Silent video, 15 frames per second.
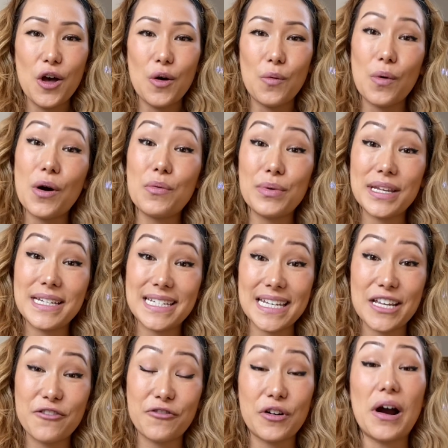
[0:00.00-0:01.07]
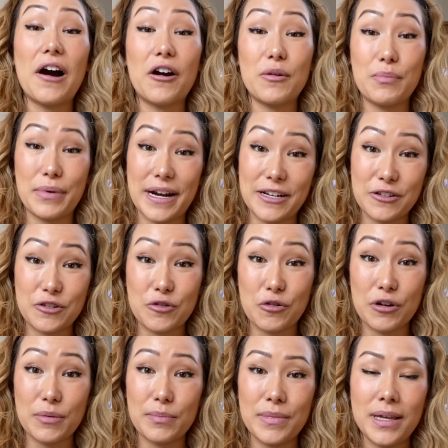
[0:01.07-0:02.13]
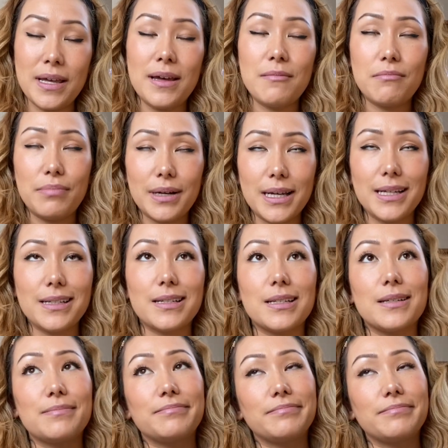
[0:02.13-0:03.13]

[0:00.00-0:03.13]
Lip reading: what we did for our brainstorm. But